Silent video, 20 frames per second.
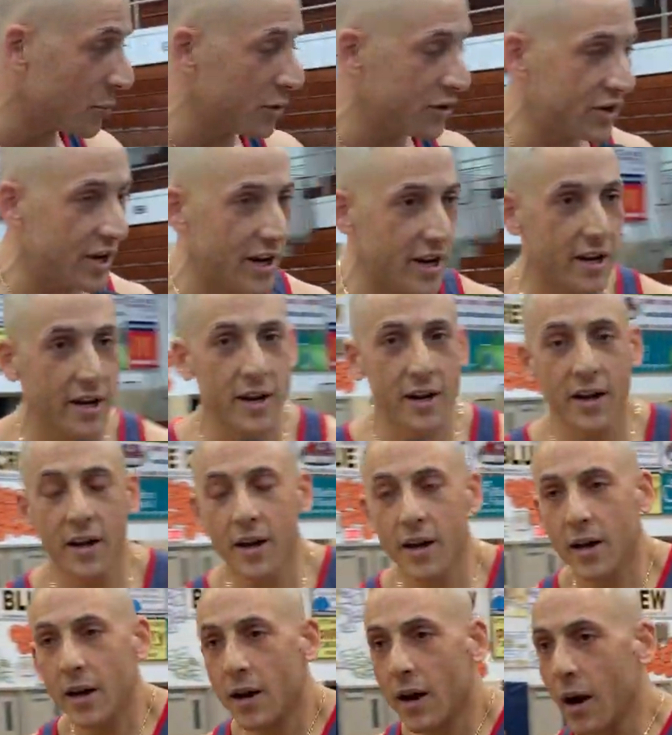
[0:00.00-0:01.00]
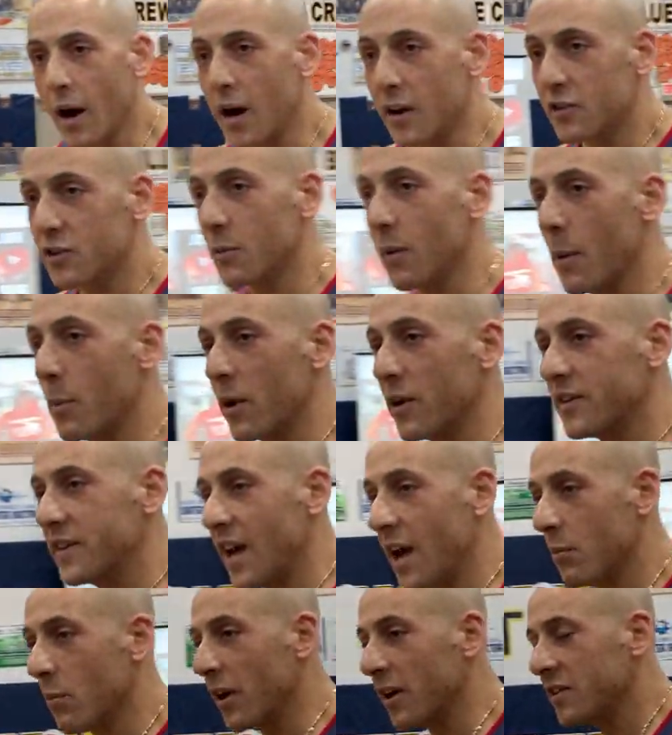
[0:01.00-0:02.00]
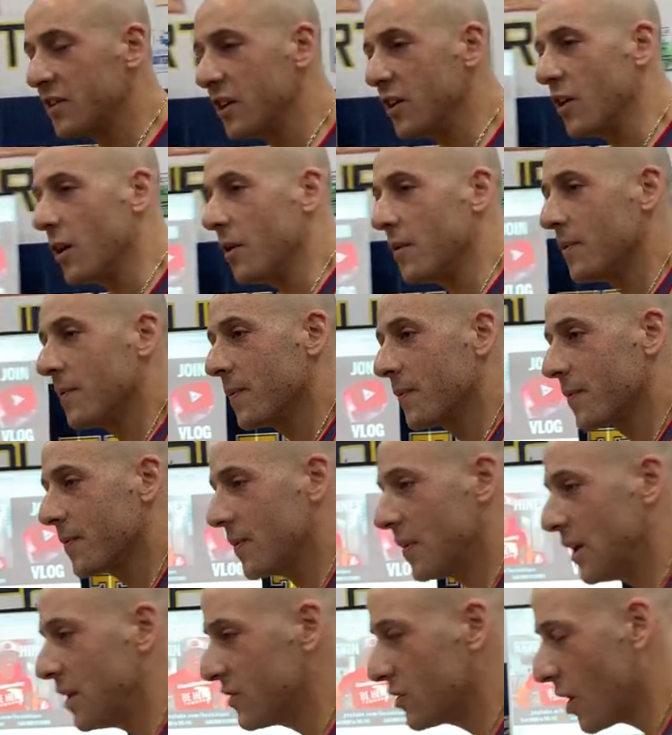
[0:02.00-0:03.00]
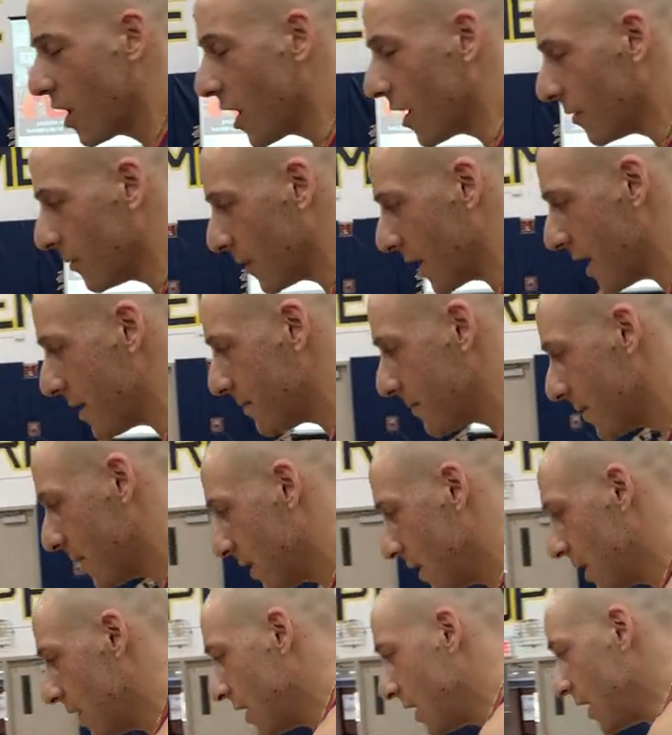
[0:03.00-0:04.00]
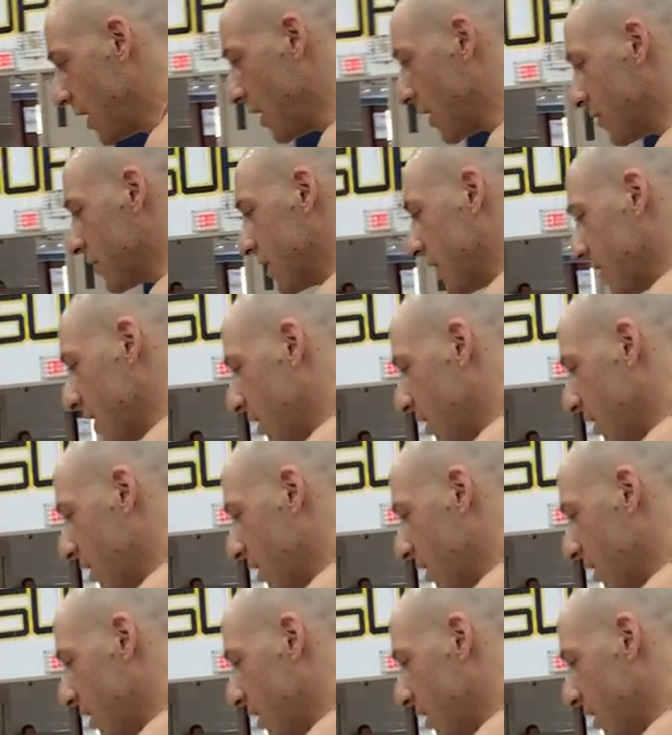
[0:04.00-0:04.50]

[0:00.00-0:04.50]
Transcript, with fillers: I appreciate it. All right, so my birthday, Martino, he's gone, right? He doesn't